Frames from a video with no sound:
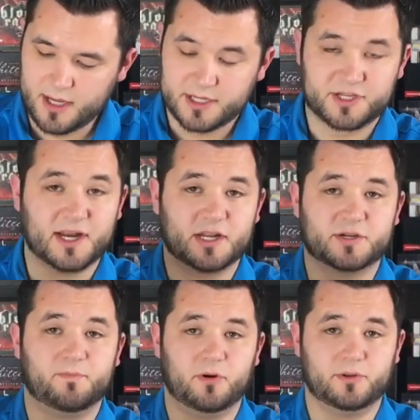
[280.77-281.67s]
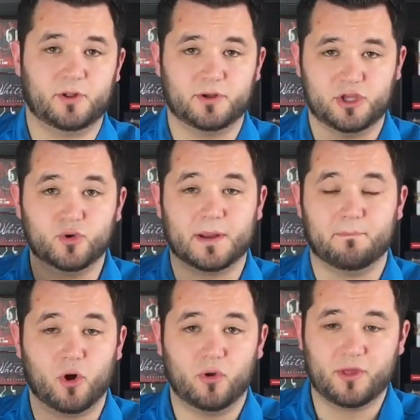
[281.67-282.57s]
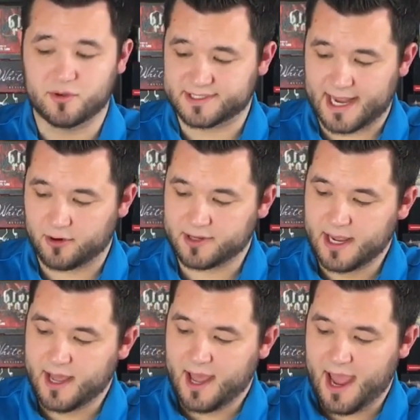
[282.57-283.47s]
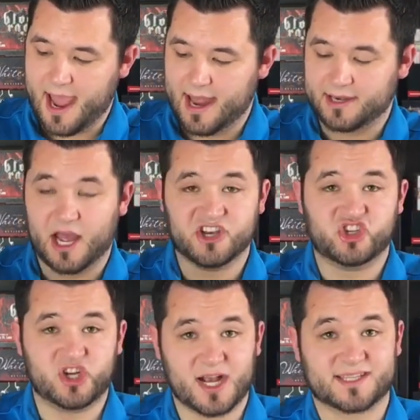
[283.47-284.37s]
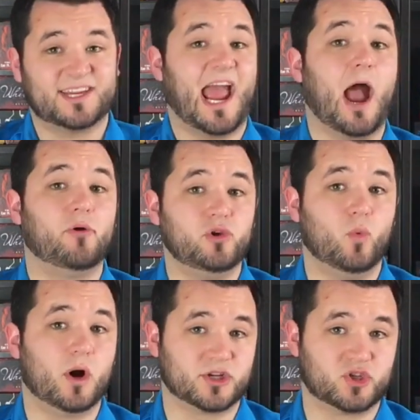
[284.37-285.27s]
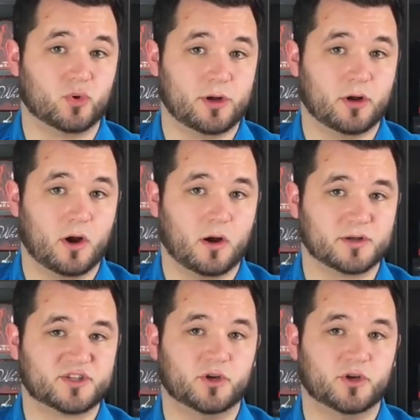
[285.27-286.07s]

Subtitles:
So you can pull those out and adjust how you want to store your cards.